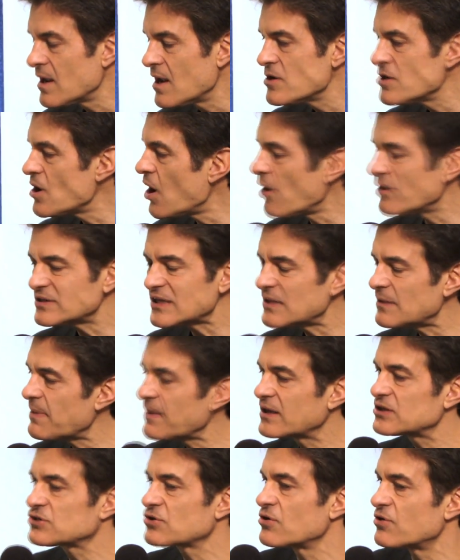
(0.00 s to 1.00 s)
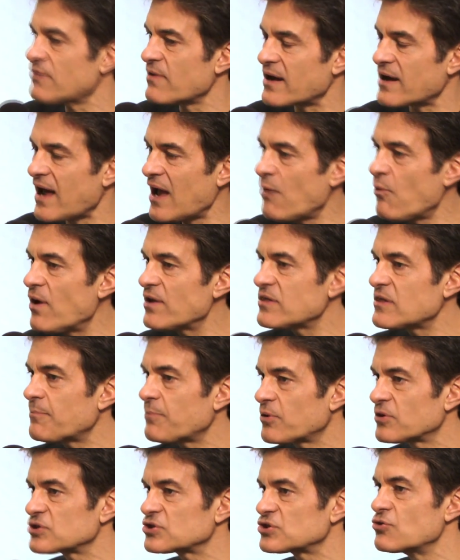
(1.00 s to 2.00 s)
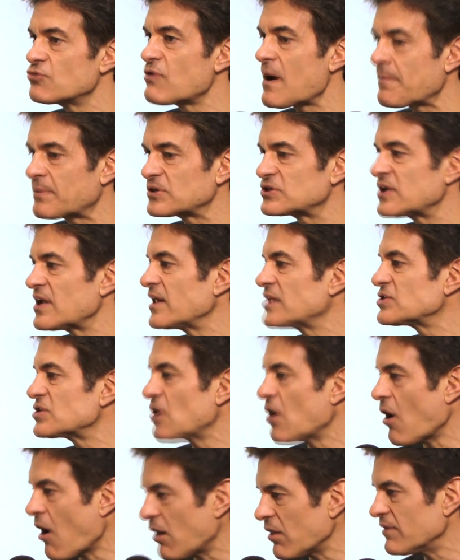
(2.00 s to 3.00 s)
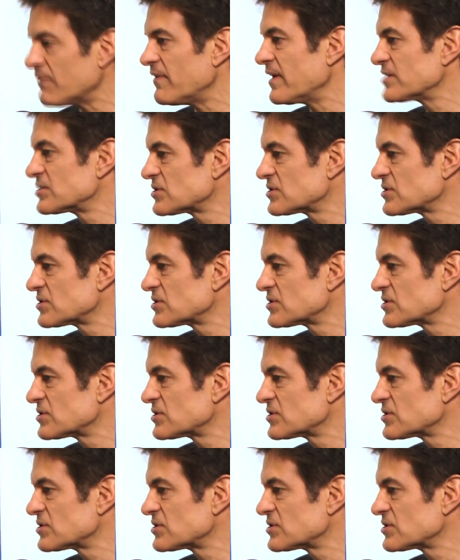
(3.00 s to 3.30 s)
No, it's not the biggest turnaround. I want the person who represents all of us.